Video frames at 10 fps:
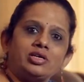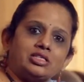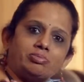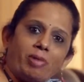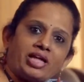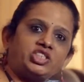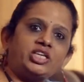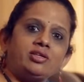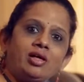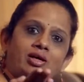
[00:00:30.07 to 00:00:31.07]
is
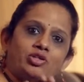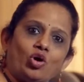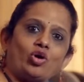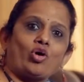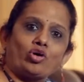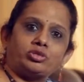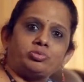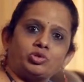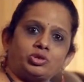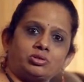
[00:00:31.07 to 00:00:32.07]
matching your
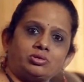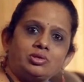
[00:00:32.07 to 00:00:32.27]
contribution.